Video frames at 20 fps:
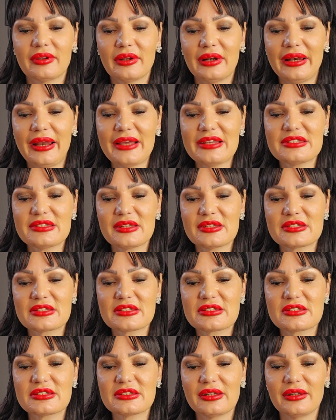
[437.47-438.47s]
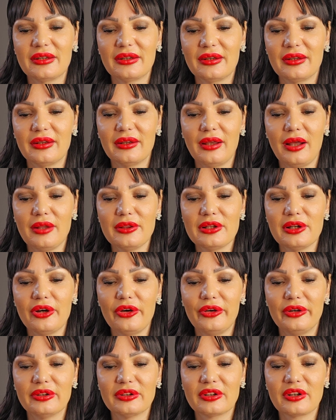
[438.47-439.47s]
lessons,
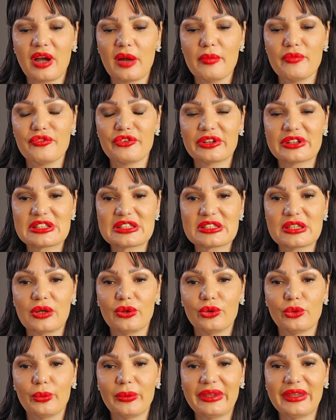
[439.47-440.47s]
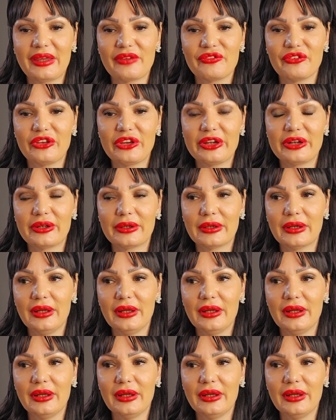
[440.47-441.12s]
unlearned, comfort zone we have here.